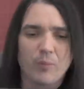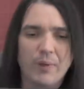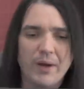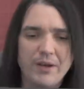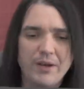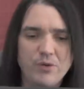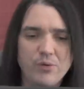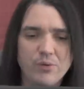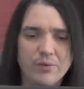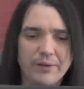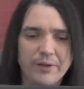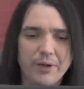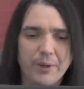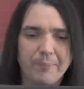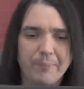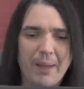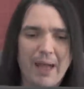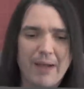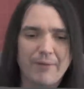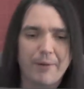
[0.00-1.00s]
1 nuclear
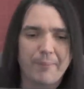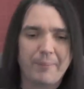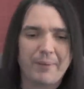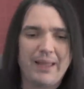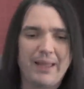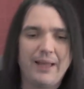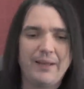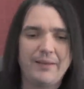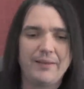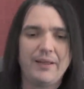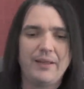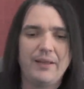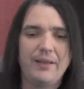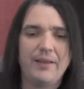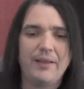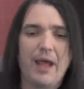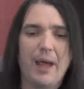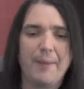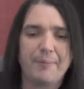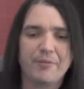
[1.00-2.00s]
power plant,
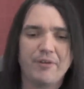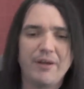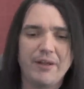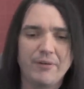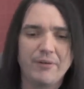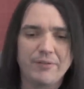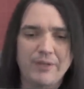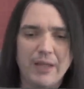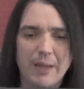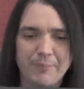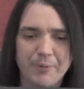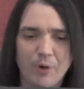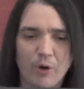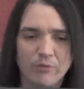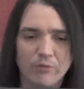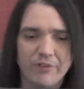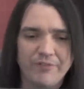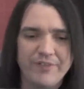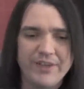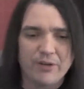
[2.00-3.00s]
operator
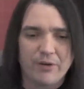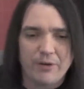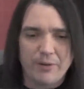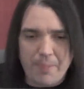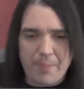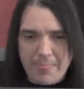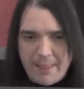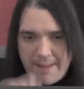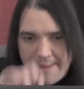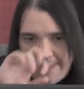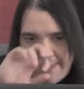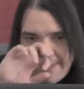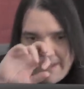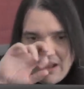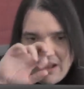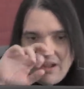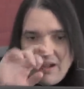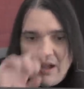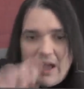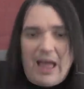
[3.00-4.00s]
TEPCO revealed.
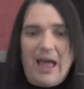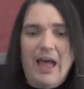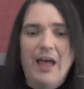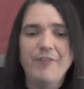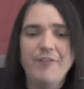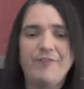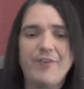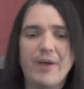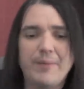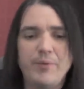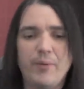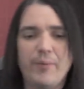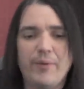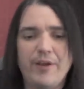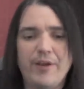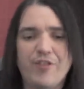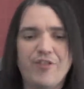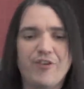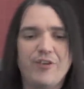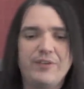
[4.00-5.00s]
On
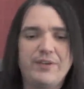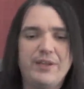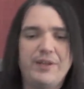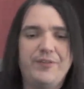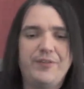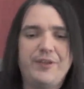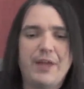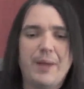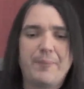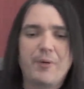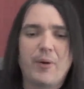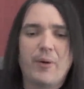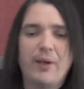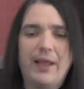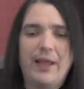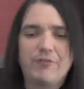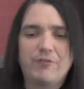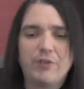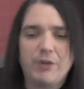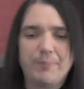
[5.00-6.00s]
February 13th, TEPCO
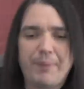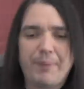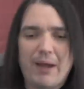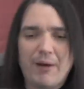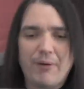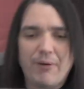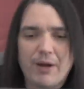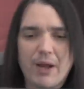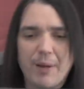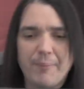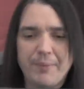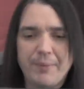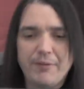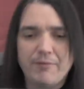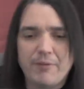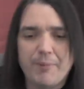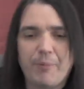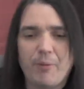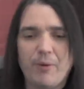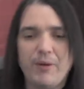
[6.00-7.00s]
Electric Power Company
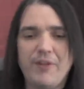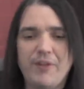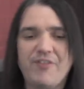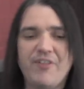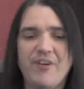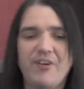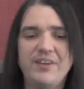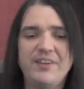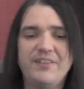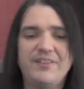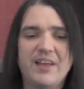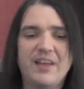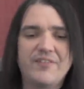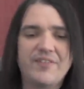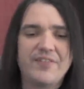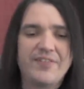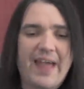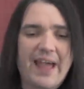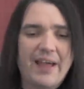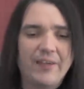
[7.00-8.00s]
reported
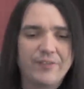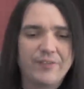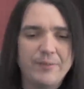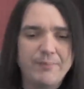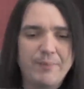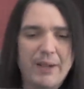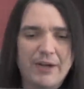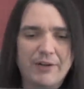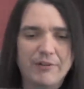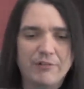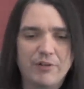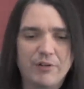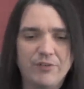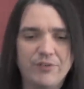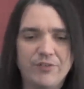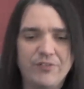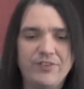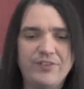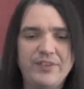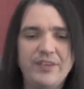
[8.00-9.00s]
37,000
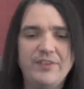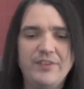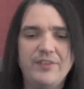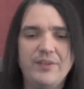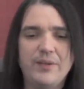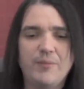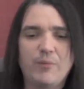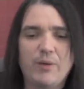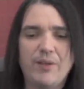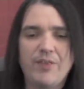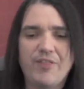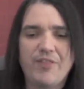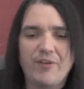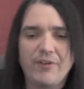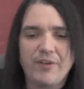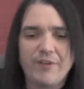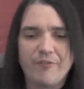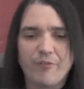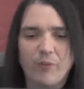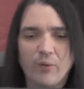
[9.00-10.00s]
becquerels of
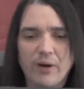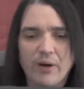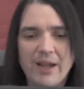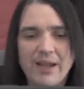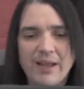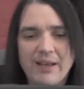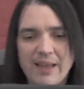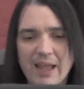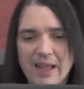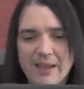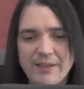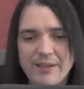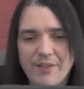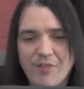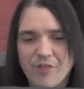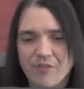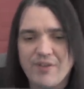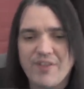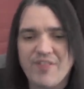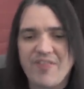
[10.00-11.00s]
cesium-134 and
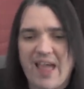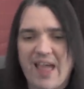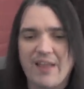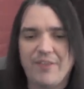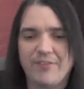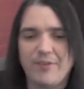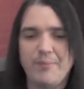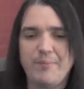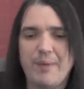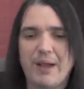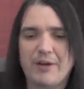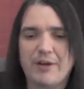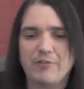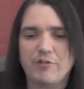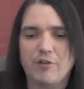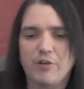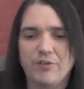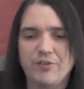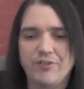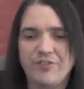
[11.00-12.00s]
93,000
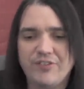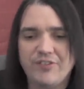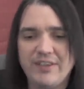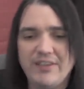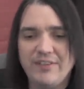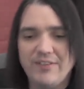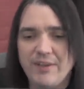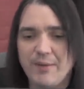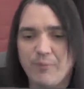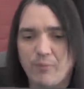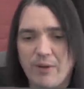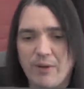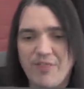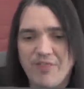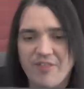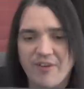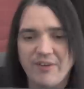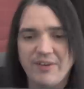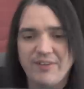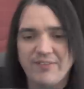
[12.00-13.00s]
becquerels of
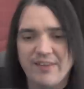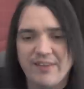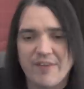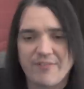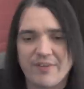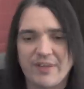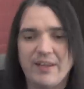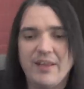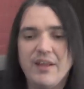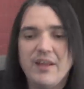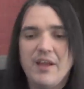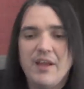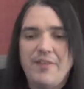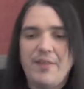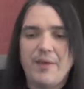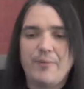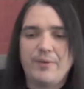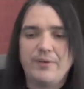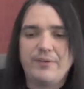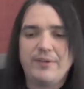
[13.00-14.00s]
cesium-137.
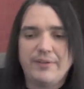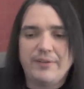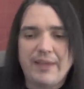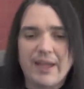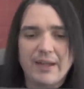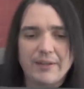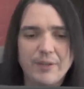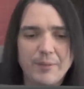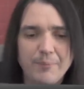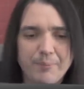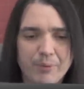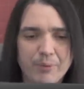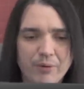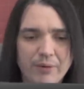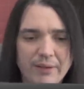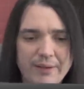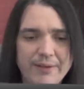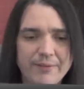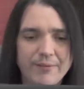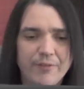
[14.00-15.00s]
They were detected per
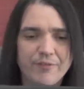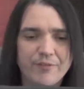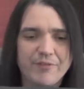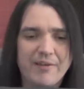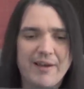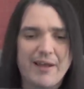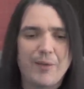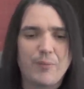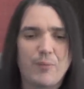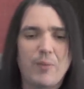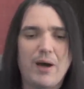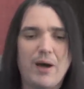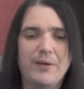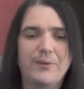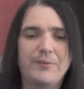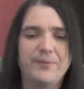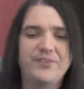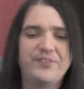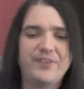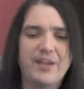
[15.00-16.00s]
liter of
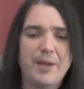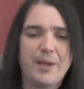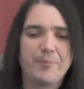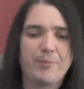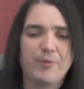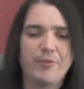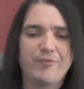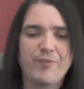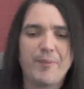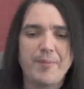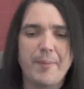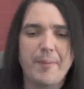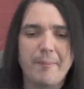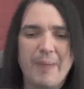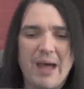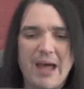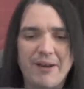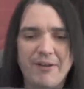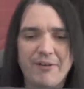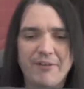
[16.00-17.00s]
groundwater sampled from the
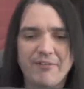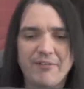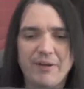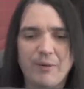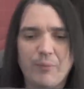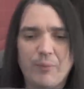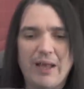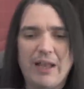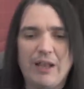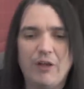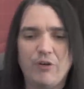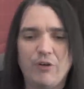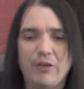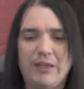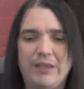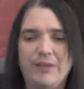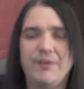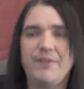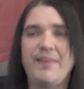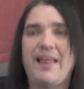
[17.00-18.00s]
monitoring well
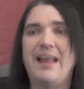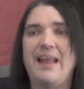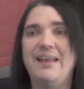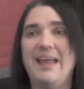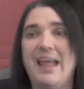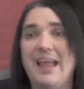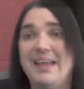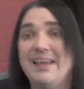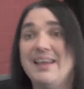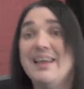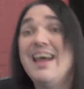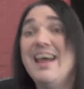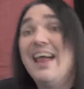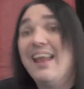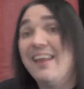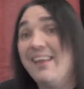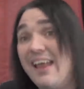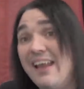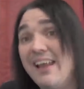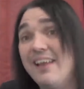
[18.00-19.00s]
earlier that day.
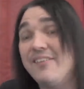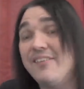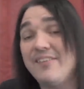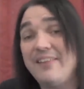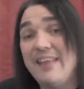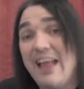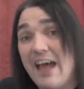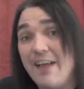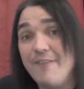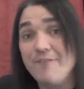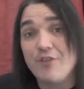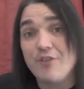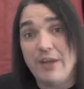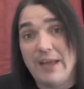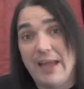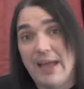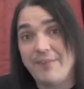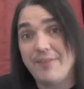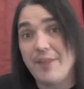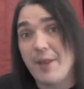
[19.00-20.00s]
Let us not
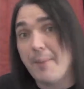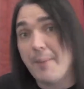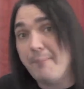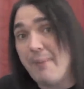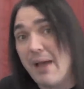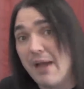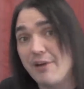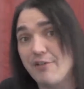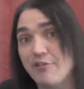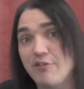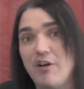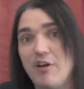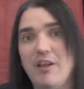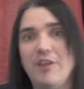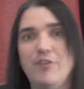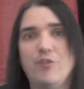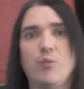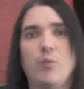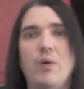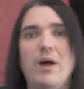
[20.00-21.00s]
forget that a becquerel
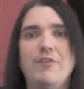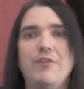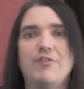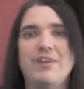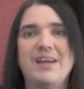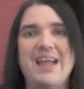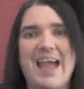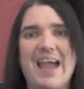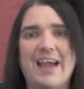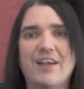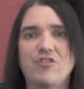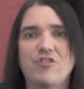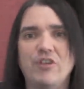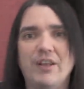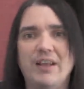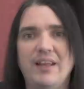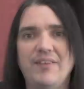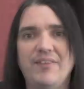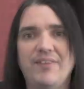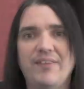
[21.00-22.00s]
is one
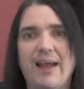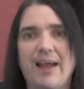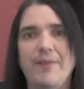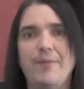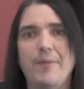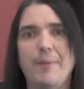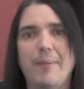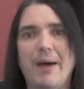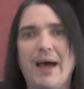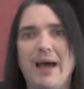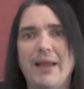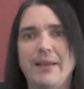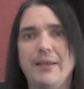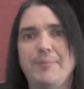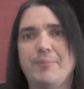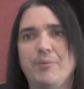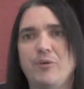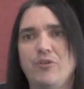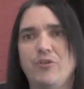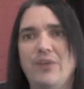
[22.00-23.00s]
reaction inside the body
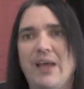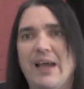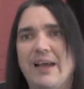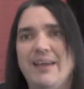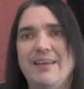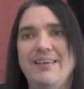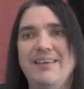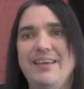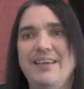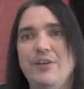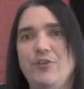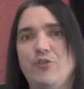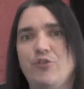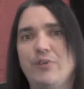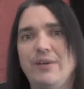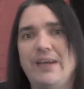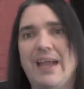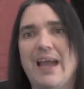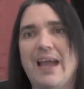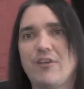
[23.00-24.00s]
per second. Each
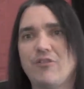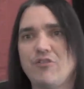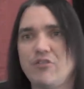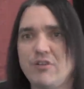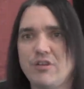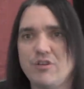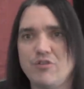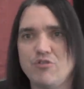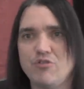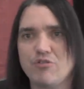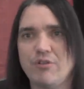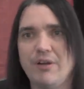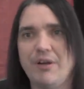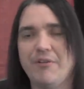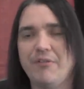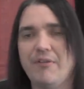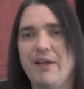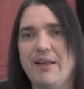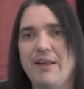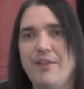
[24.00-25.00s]
reaction can
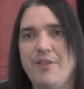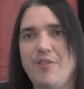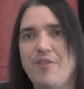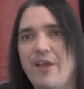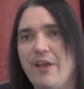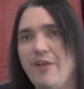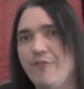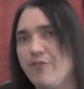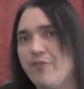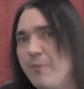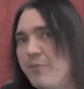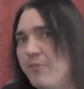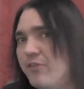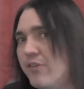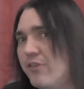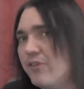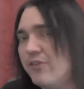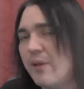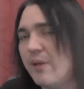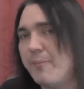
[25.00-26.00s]
trigger anything from
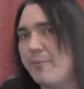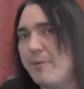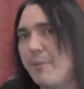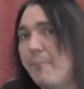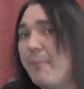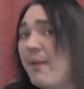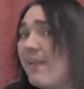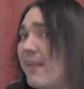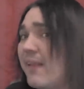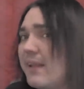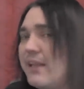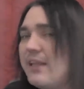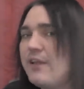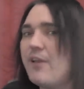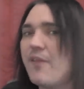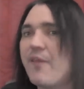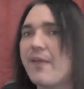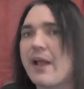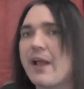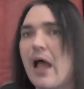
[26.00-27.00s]
susceptibility
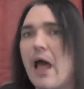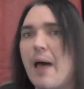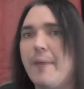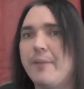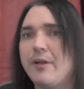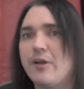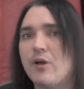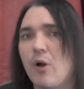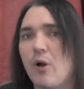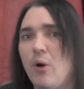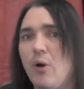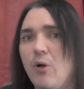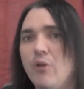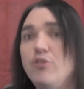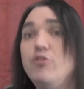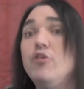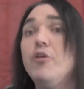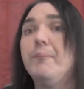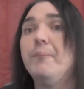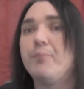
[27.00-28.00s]
to the common
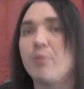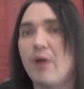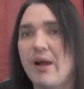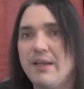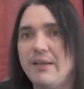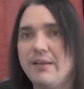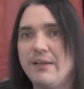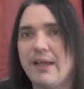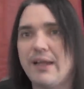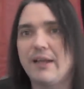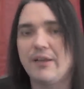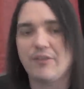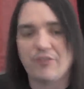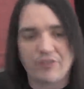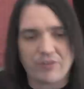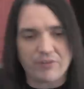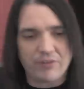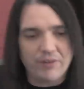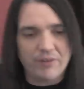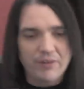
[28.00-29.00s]
cold to brain cancer.